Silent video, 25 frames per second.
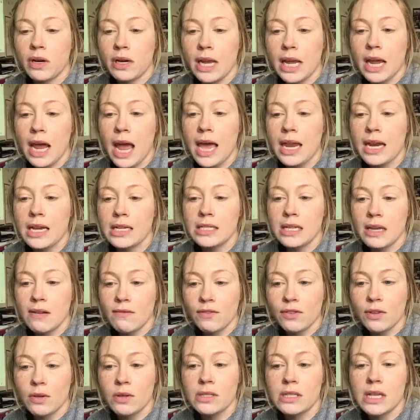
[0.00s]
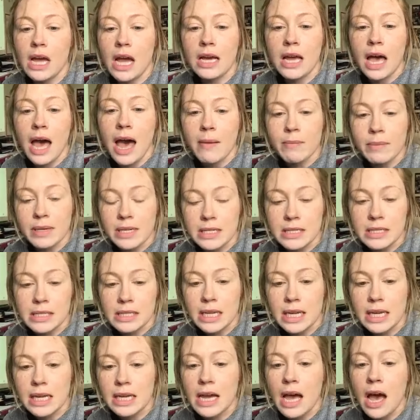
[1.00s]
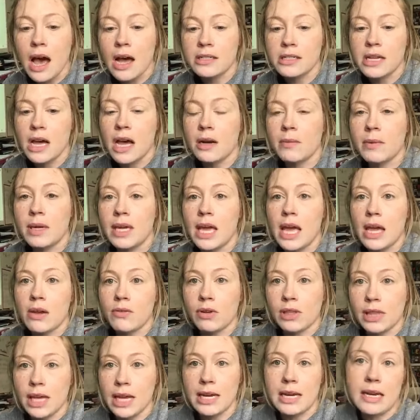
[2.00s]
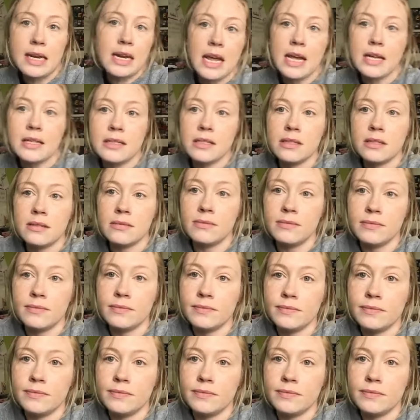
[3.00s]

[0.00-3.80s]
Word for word: learning and its influence on competency, autonomy, and relatedness.